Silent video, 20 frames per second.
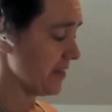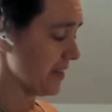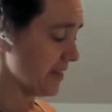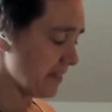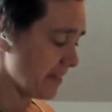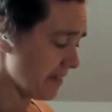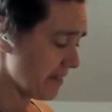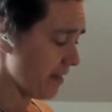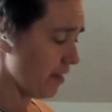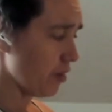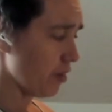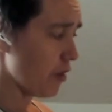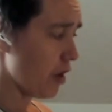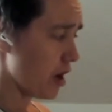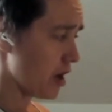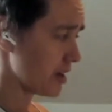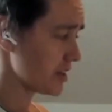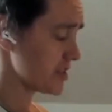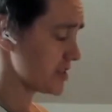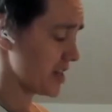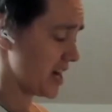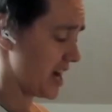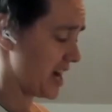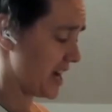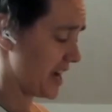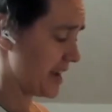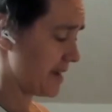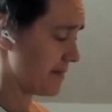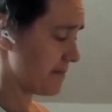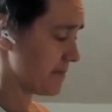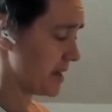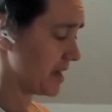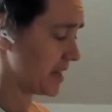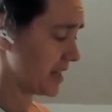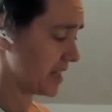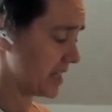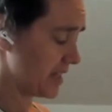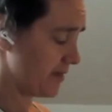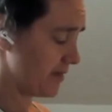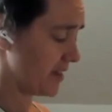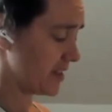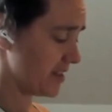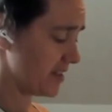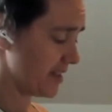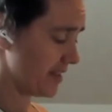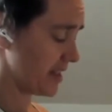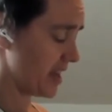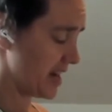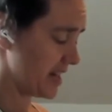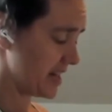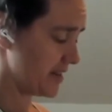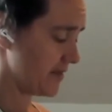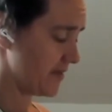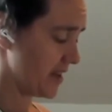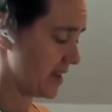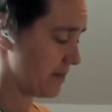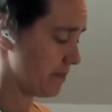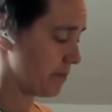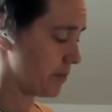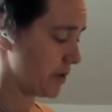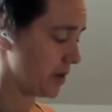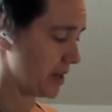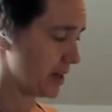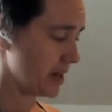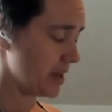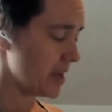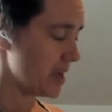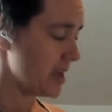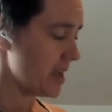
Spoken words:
this is a long time giving this kind of input.